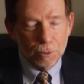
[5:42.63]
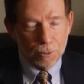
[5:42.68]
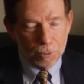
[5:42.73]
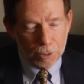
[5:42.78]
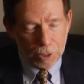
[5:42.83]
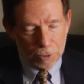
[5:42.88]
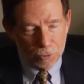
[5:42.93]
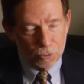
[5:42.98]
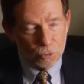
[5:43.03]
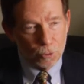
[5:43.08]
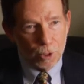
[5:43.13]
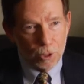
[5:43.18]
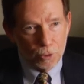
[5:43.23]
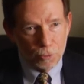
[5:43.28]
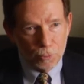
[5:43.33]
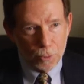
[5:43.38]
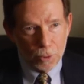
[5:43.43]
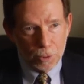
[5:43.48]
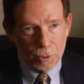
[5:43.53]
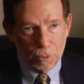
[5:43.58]
okay, it's your
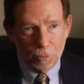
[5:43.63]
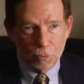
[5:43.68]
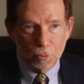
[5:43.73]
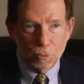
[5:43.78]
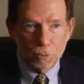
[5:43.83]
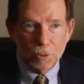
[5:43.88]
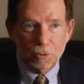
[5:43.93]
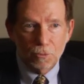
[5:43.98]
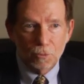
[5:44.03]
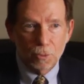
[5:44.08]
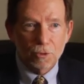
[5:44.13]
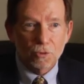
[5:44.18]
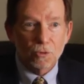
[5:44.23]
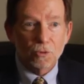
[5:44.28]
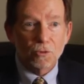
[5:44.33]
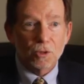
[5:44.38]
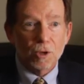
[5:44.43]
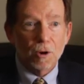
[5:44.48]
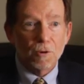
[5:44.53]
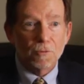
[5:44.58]
husband. Well, what's, what's
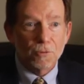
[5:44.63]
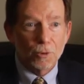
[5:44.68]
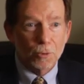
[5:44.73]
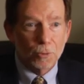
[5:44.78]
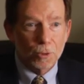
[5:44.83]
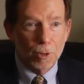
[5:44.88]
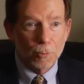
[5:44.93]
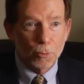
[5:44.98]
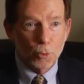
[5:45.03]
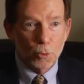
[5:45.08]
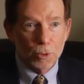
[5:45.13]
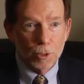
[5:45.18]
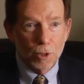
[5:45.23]
his cell phone number?